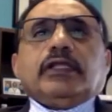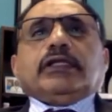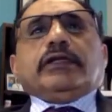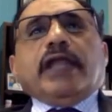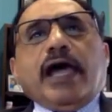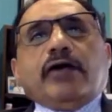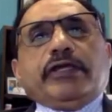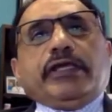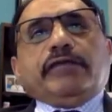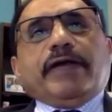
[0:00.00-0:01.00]
Now,
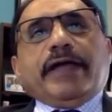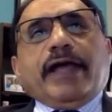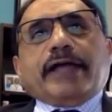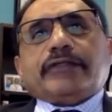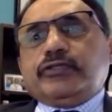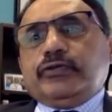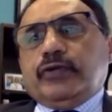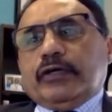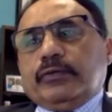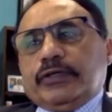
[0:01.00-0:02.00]
if I ask you
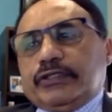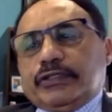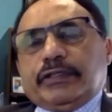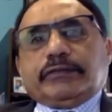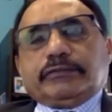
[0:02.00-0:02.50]
a question,